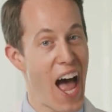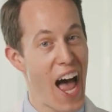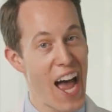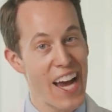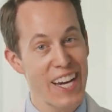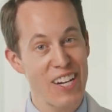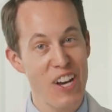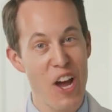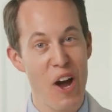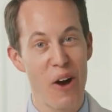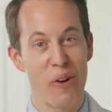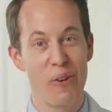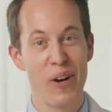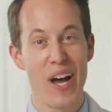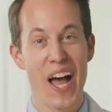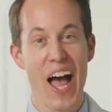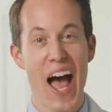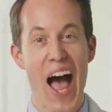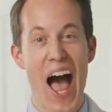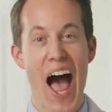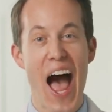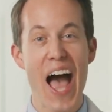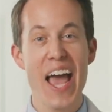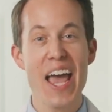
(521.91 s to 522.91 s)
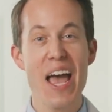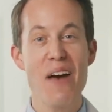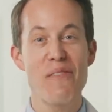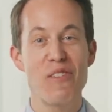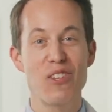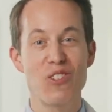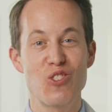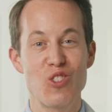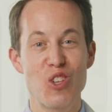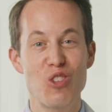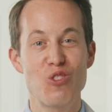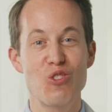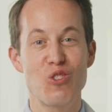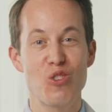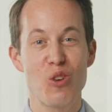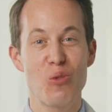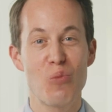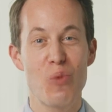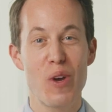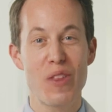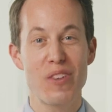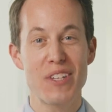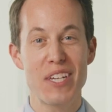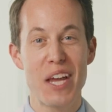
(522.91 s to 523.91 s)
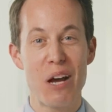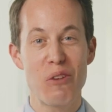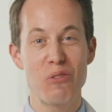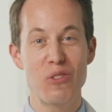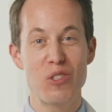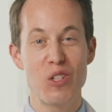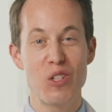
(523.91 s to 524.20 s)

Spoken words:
I know. I have a sister with Down